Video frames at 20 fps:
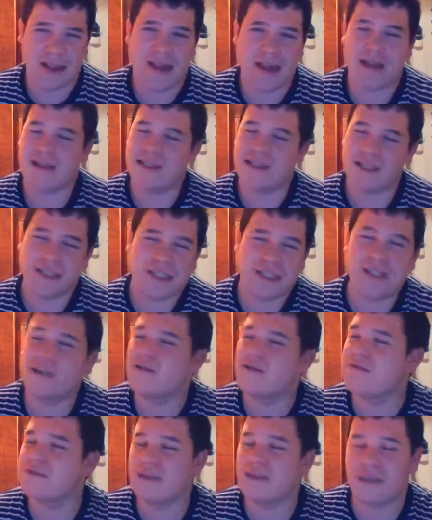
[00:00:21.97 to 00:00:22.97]
It just
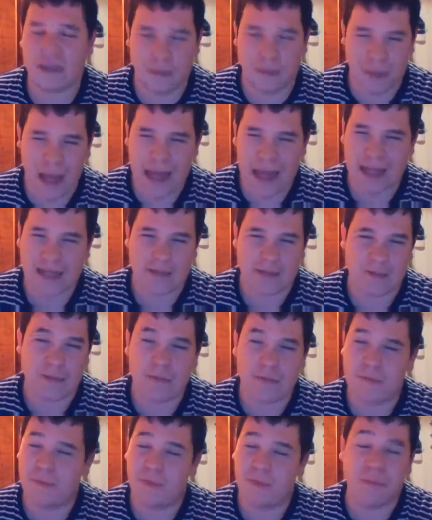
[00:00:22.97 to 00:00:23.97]
showed the bad
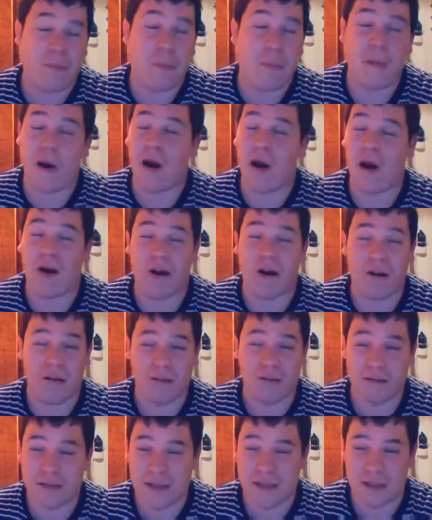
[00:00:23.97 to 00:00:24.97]
part
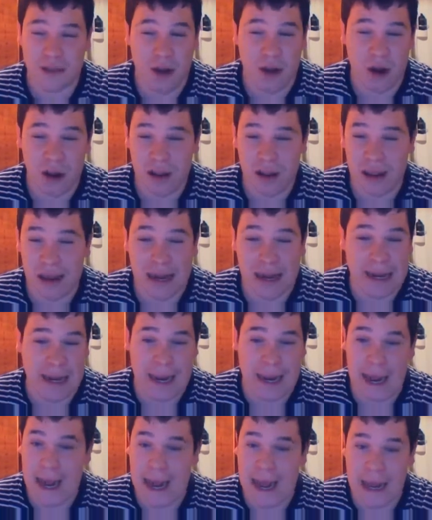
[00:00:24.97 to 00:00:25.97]
of Starlight
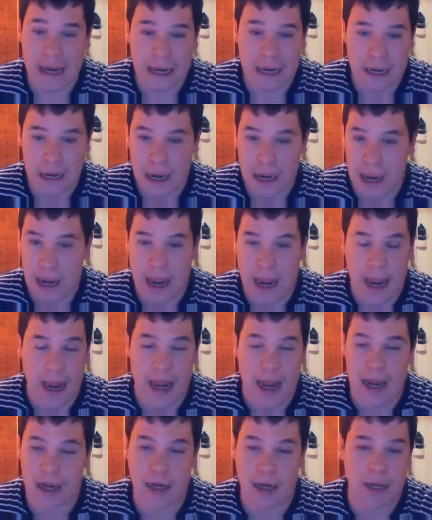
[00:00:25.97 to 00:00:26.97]
and
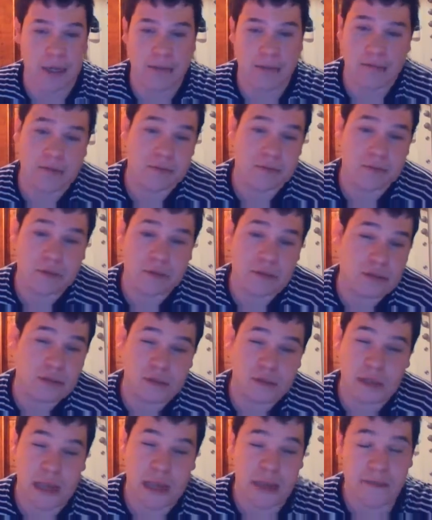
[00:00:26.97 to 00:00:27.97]
and it's
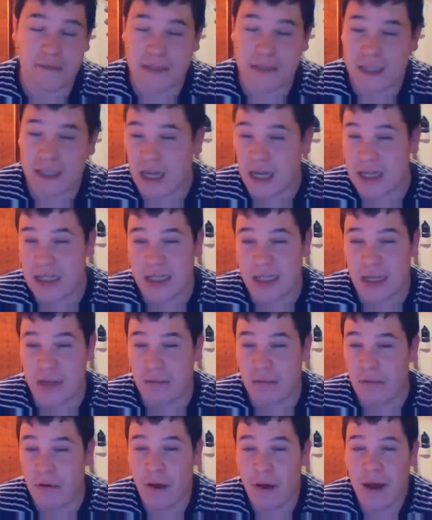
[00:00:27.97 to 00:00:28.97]
just
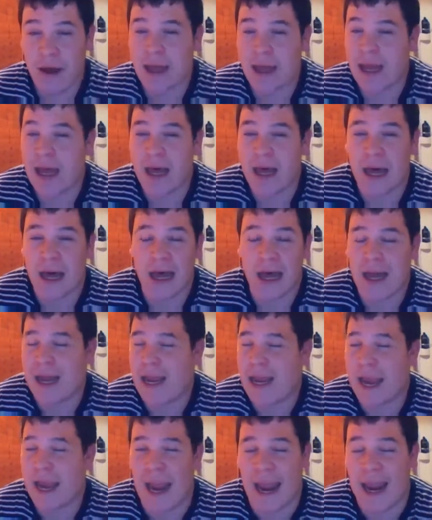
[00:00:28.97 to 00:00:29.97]
emphasizing why I
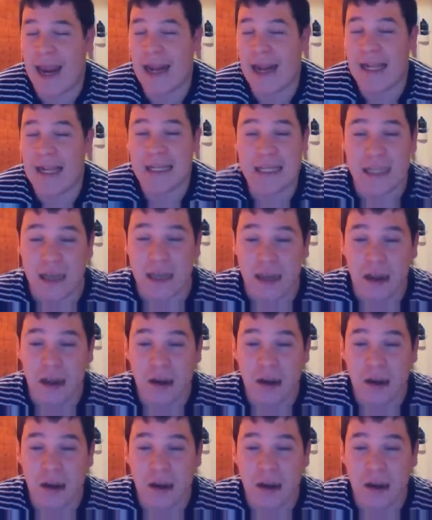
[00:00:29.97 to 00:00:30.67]
hate